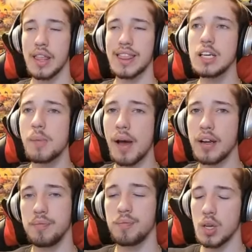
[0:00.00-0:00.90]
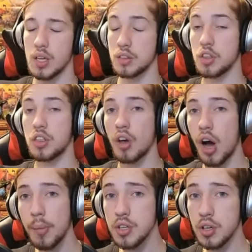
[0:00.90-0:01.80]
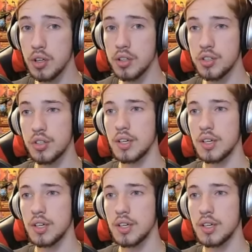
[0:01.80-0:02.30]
Think about it. The Thaumaturge